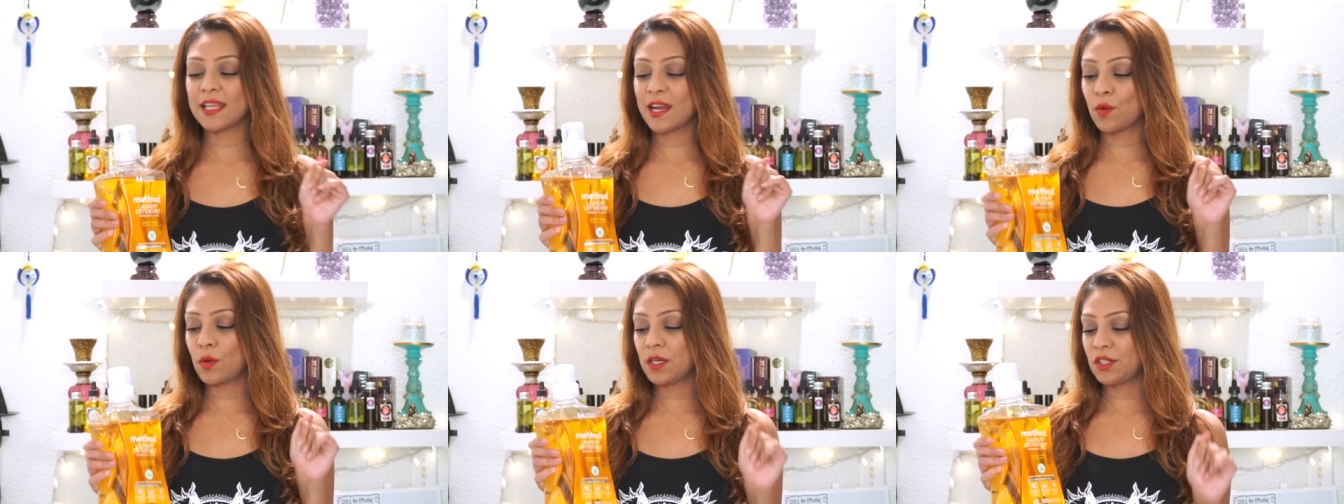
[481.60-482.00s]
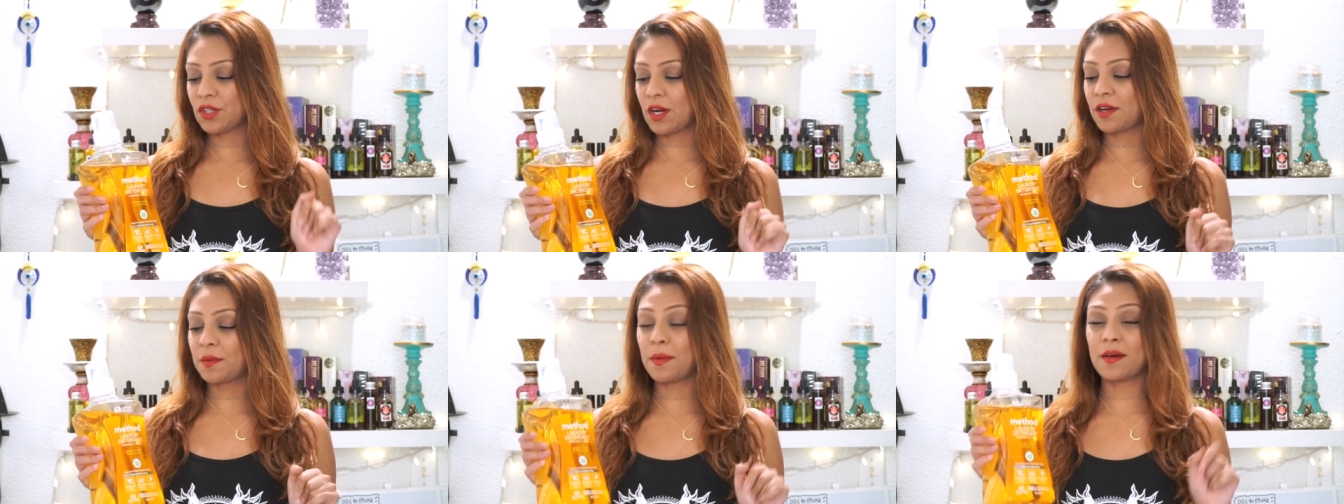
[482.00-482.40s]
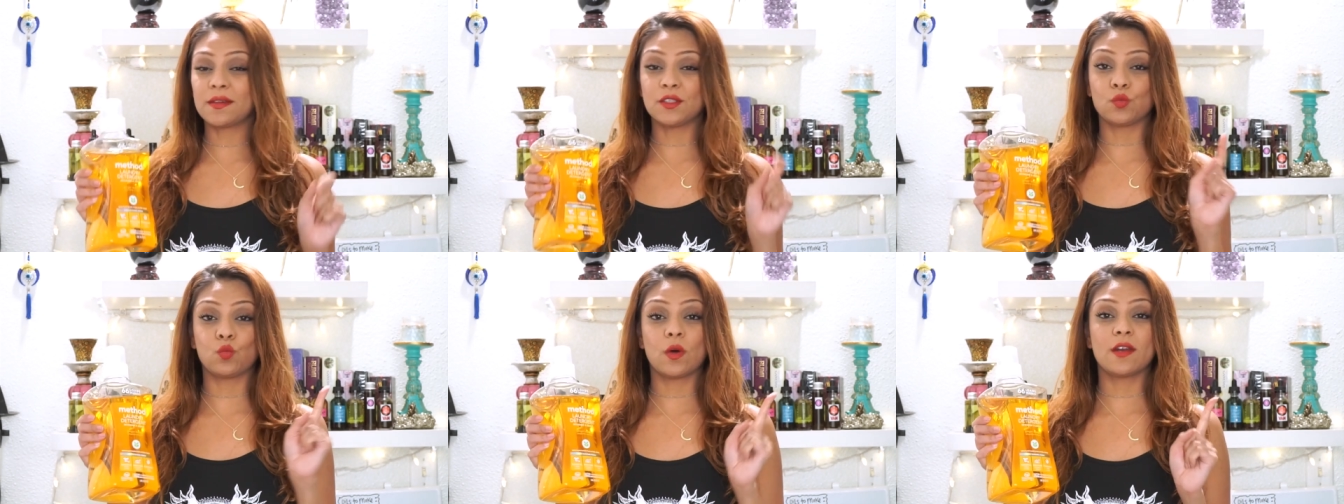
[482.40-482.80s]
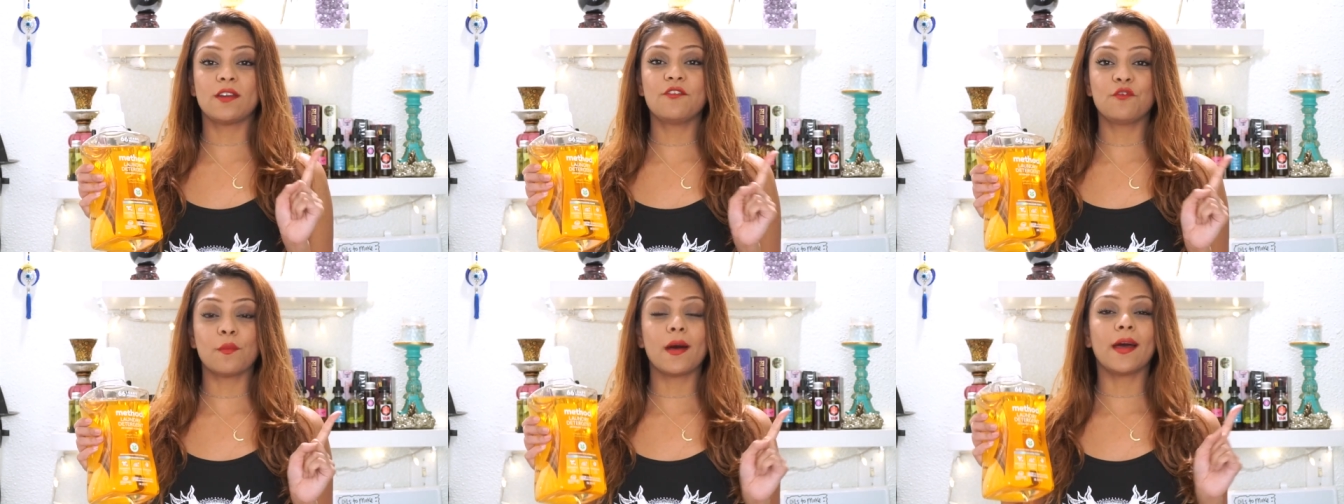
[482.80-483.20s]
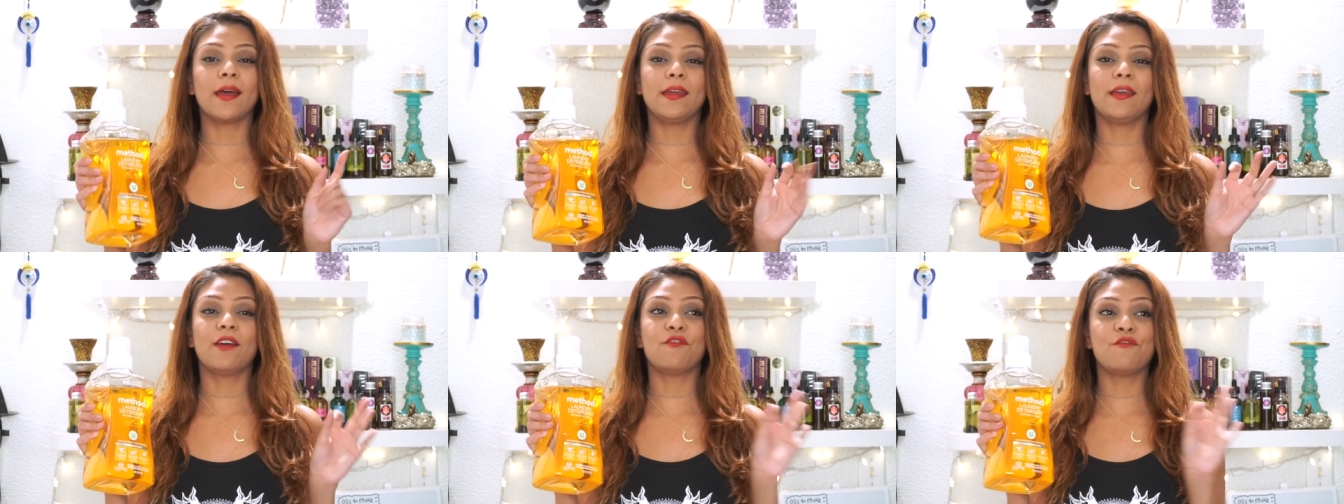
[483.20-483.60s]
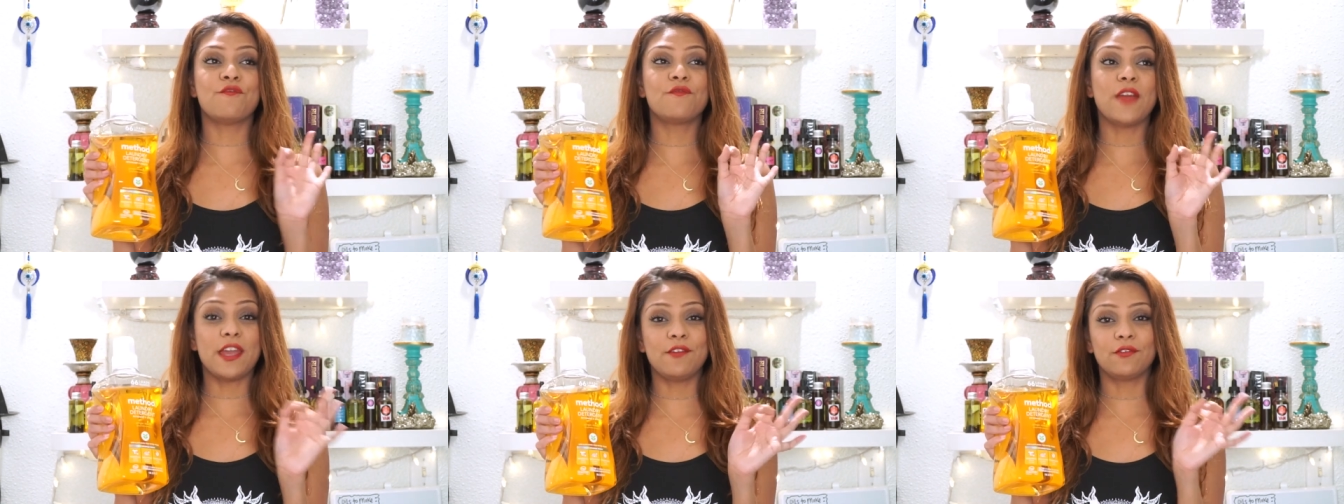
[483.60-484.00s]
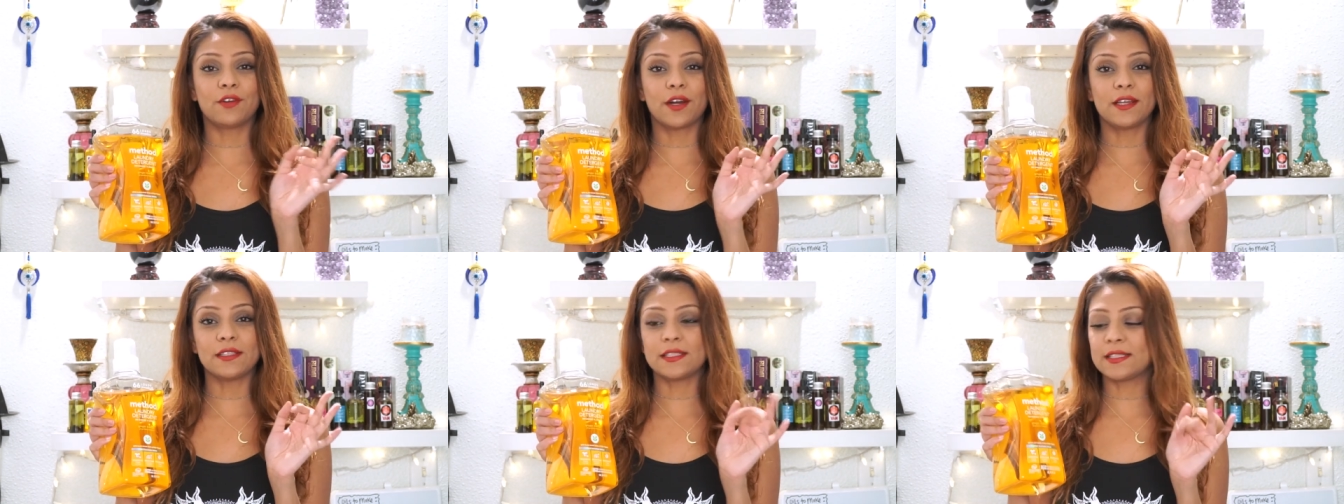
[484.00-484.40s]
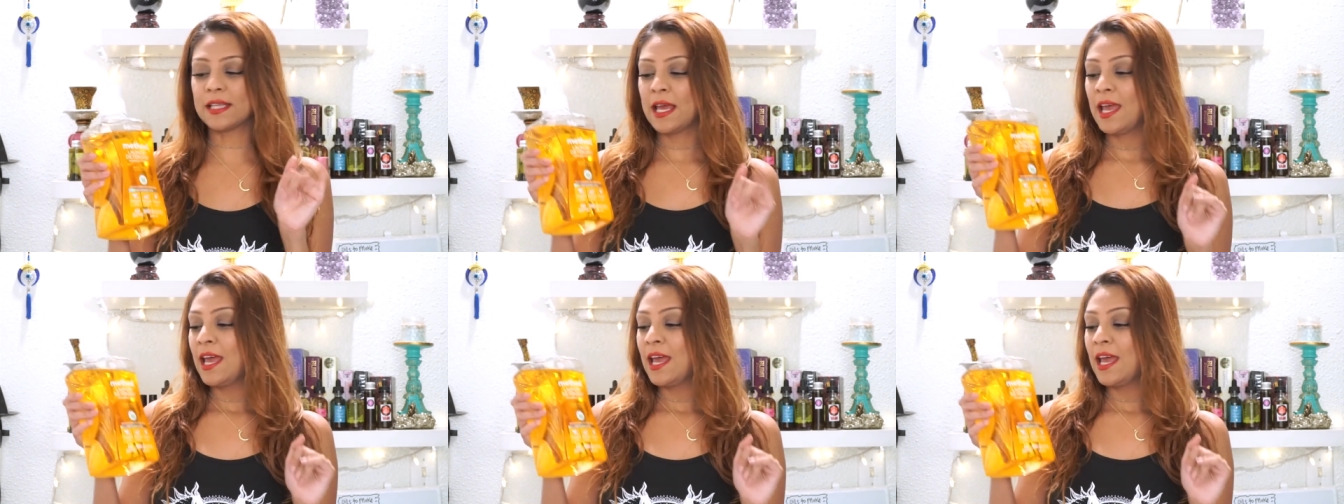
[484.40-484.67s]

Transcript: that I want to talk about is one of my favorites.